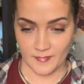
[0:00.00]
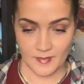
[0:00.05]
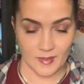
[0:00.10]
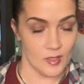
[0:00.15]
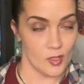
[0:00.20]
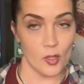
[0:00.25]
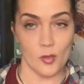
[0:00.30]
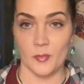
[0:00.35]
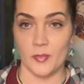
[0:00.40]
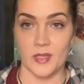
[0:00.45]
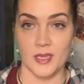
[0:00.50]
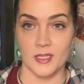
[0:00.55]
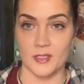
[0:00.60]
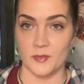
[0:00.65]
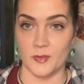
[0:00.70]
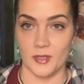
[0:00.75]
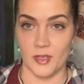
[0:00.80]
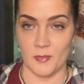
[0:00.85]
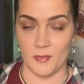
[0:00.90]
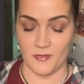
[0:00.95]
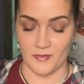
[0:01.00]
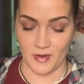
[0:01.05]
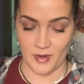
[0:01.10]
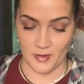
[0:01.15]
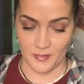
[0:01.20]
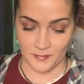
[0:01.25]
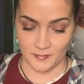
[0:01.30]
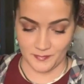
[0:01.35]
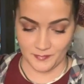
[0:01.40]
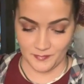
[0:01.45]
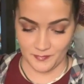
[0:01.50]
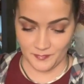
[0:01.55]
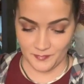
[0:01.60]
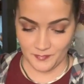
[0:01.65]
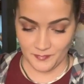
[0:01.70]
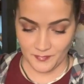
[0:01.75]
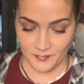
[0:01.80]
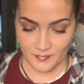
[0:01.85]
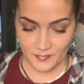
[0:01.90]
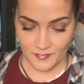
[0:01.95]
Oh, he doesn't want to come over here.
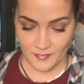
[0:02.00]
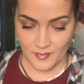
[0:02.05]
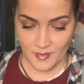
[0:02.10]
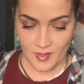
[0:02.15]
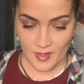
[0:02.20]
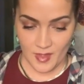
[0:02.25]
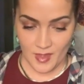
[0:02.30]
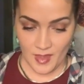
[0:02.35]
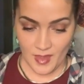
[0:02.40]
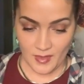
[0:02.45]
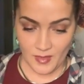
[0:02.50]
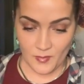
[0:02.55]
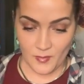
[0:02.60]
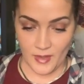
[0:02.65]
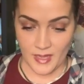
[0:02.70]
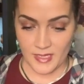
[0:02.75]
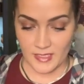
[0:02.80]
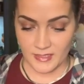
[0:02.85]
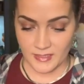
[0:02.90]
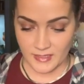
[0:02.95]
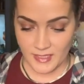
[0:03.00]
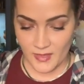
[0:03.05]
Anyways,